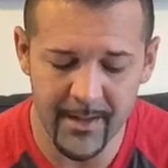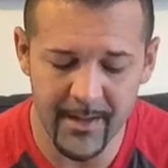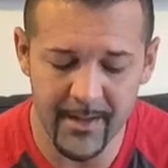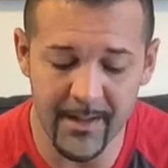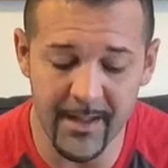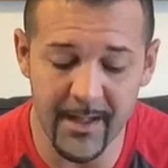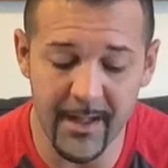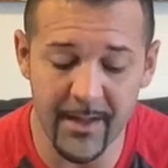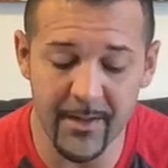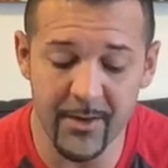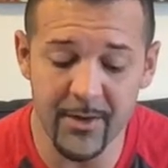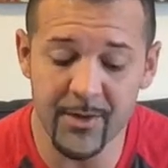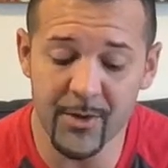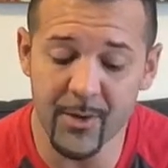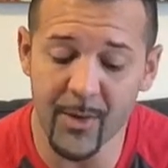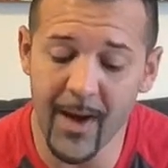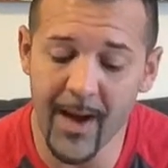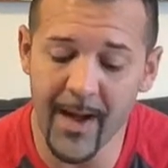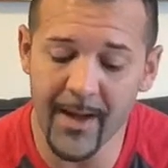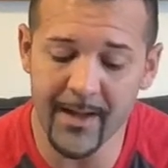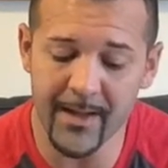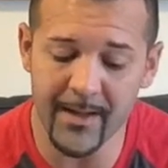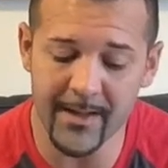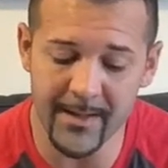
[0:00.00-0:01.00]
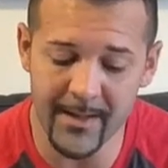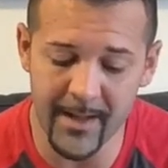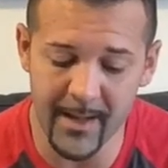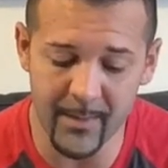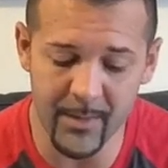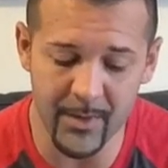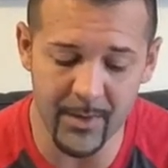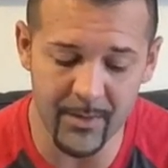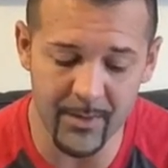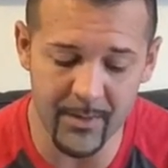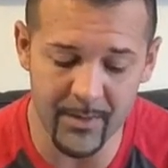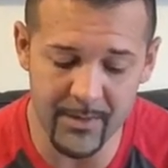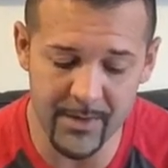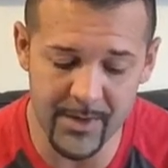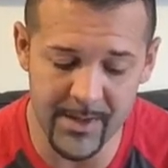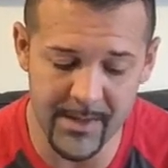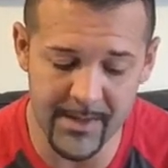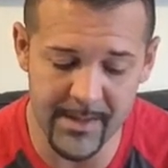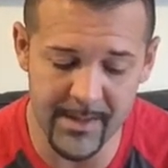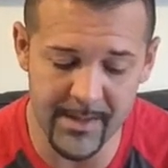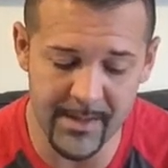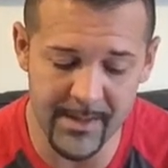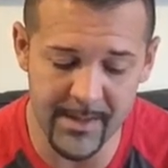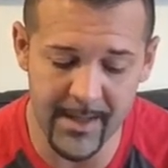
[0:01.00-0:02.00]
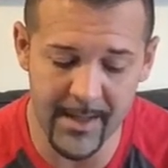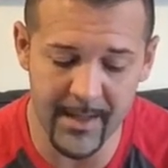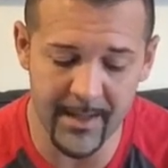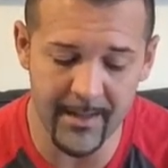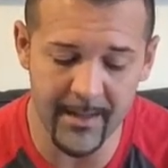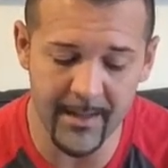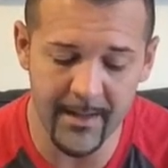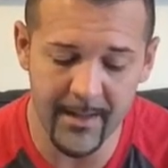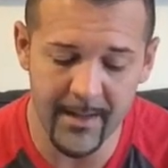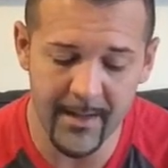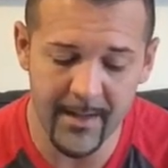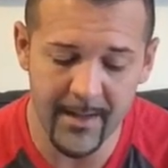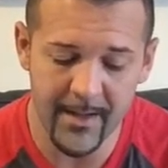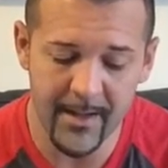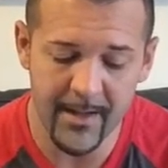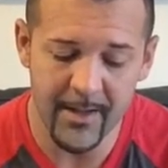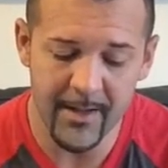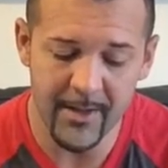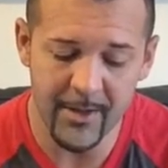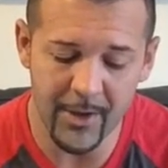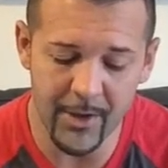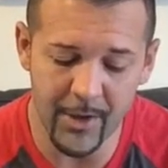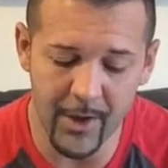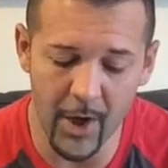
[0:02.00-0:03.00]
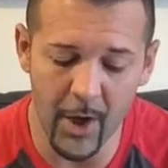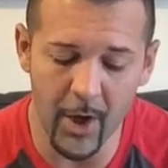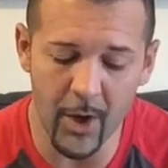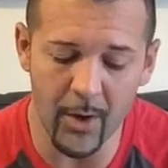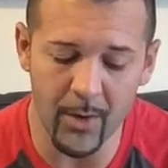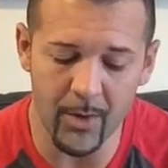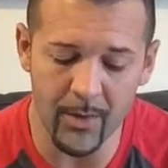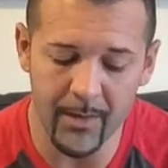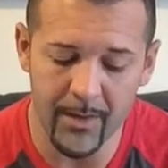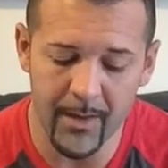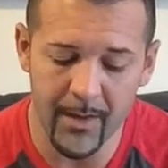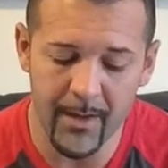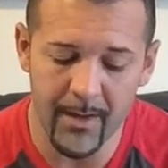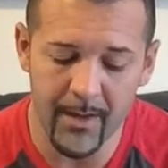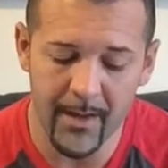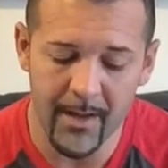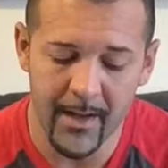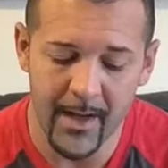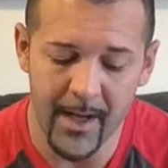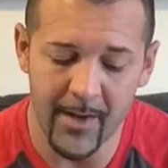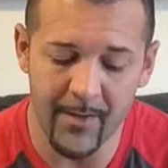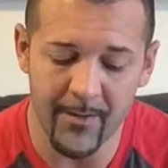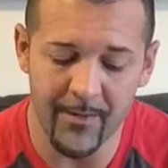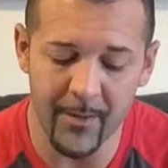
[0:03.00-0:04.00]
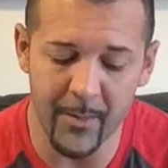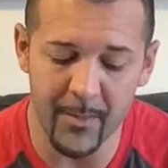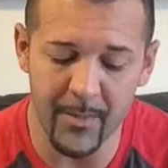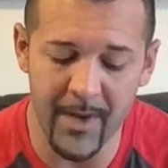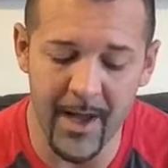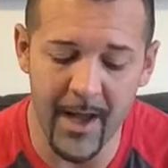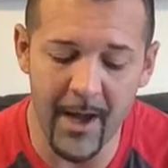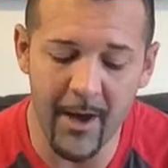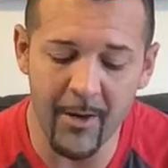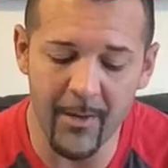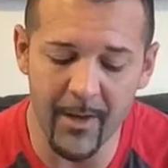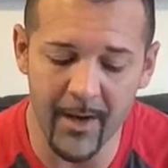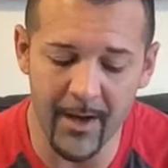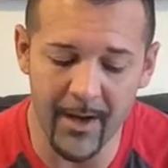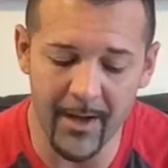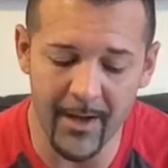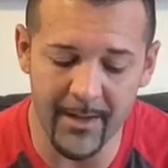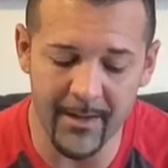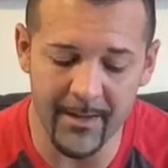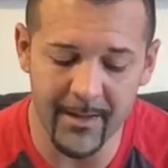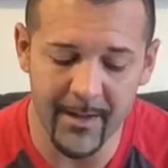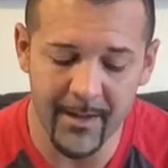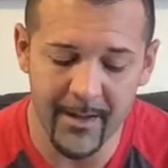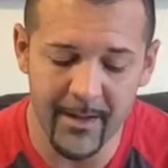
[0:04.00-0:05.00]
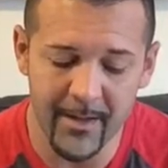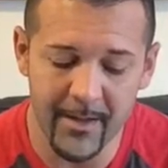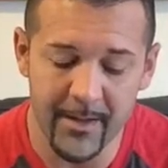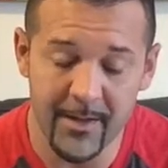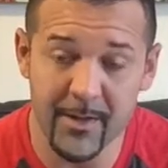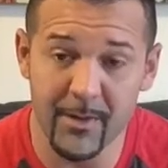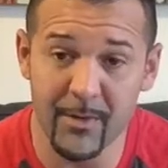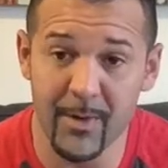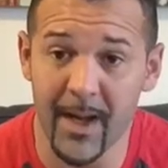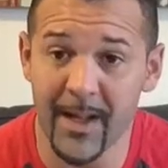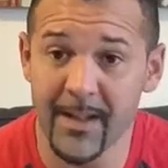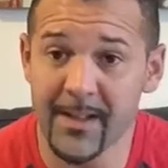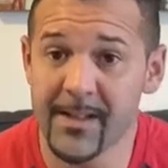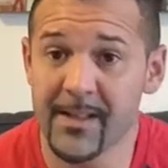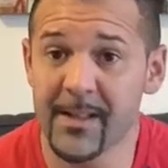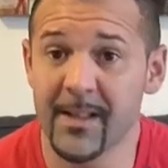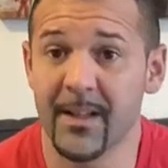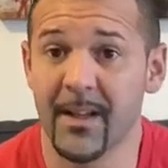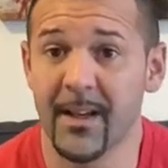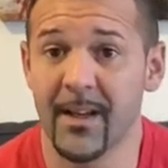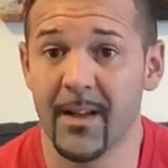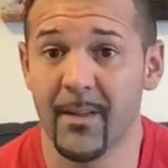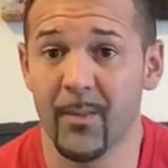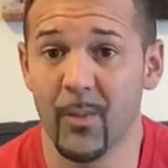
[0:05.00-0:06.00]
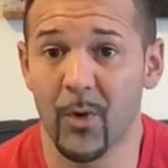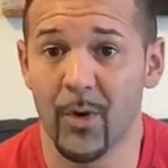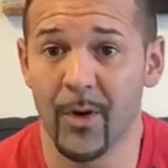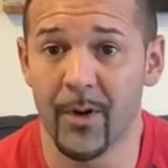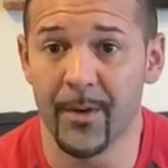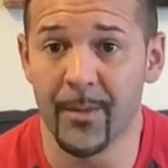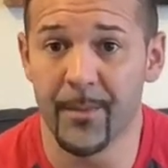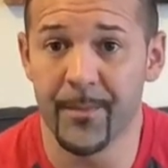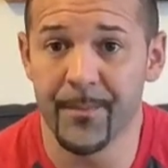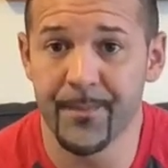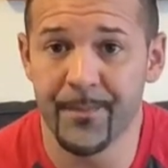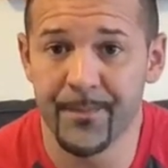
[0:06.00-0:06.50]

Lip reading: 'Neither do I condemn you,' Jesus said. 'Go, and from now on, do not sin anymore.'"